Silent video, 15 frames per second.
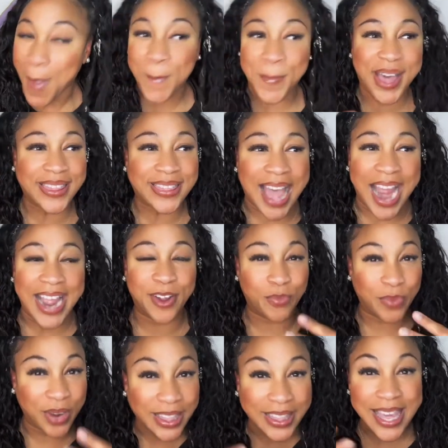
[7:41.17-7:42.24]
But like
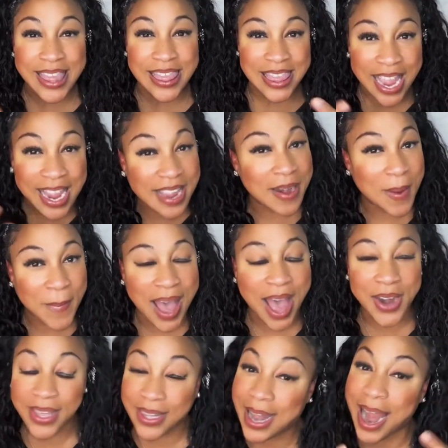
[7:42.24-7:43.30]
really thinking
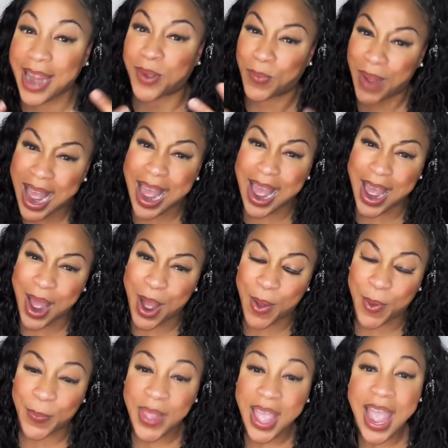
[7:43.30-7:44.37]
about it like,
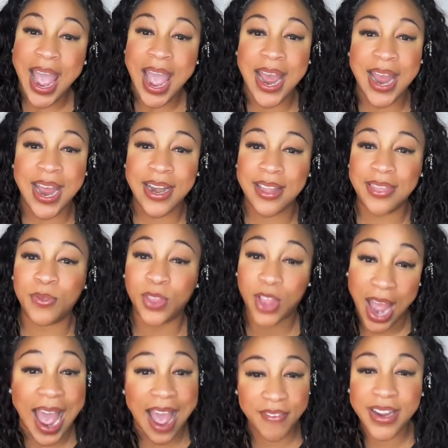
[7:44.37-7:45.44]
wow. And
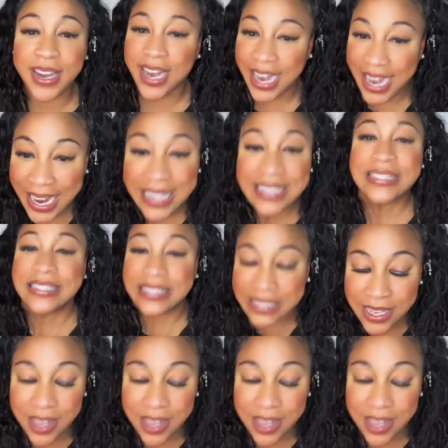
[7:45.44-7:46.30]
having kids